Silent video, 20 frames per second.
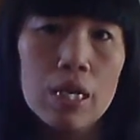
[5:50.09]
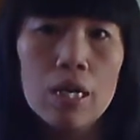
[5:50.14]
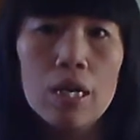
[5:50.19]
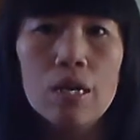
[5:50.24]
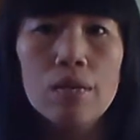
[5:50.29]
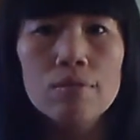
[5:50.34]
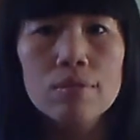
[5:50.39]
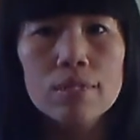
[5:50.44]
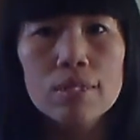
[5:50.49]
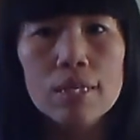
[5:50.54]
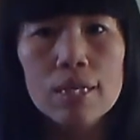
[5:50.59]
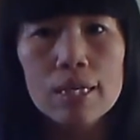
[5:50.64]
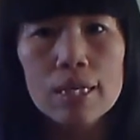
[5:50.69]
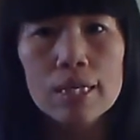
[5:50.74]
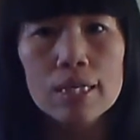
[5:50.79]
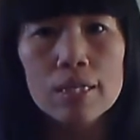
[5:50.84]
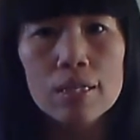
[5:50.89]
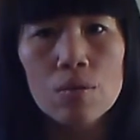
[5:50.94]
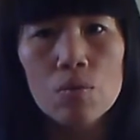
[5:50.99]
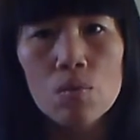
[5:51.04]
I was going to
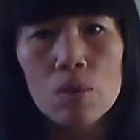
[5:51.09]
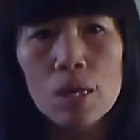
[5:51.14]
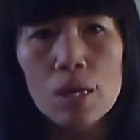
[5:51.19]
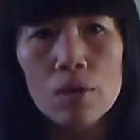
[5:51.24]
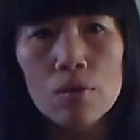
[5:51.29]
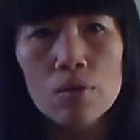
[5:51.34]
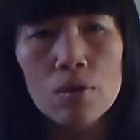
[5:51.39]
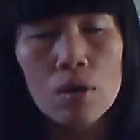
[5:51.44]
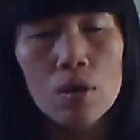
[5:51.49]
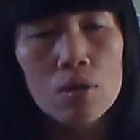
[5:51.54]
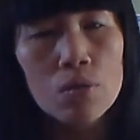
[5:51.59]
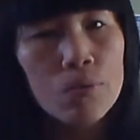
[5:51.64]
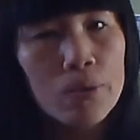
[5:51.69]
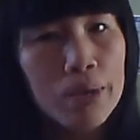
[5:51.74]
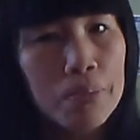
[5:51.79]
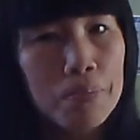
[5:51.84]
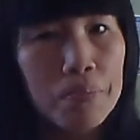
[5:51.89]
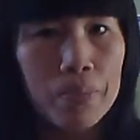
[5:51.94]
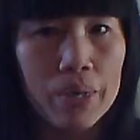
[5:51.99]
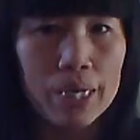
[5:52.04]
get that $100
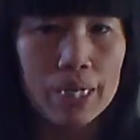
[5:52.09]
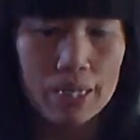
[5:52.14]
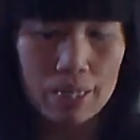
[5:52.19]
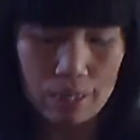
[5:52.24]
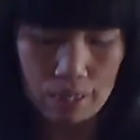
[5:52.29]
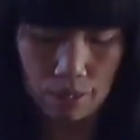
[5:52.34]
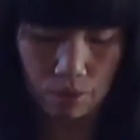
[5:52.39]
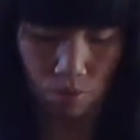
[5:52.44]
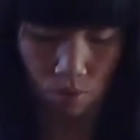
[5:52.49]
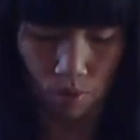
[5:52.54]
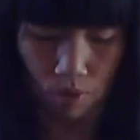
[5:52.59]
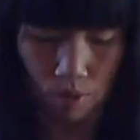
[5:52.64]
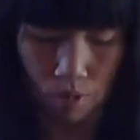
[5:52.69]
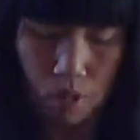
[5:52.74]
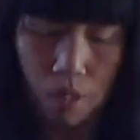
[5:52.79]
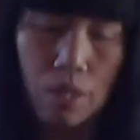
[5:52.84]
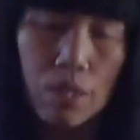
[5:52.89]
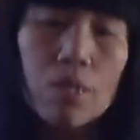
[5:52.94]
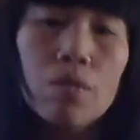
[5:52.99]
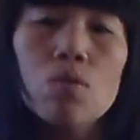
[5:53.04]
one, but this one
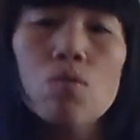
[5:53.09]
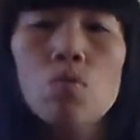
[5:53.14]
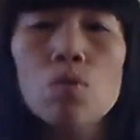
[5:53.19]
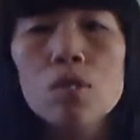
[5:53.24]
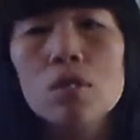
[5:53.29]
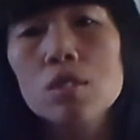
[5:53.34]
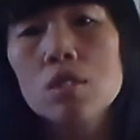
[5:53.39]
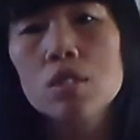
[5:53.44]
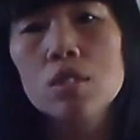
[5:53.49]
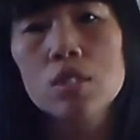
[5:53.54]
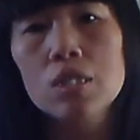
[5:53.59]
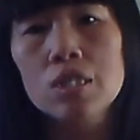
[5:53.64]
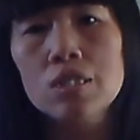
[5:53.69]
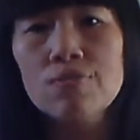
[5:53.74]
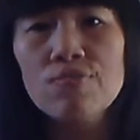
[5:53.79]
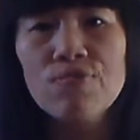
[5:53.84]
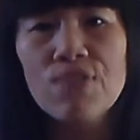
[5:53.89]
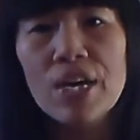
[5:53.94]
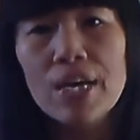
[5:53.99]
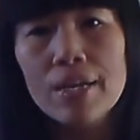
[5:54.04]
works
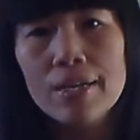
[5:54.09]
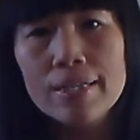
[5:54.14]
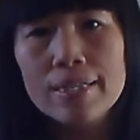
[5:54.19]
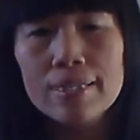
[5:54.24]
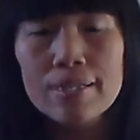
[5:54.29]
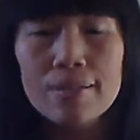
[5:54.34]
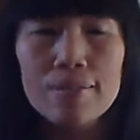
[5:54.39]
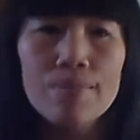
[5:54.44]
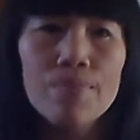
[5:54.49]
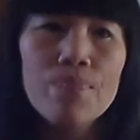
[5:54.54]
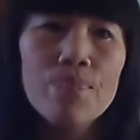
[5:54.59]
just fine. So,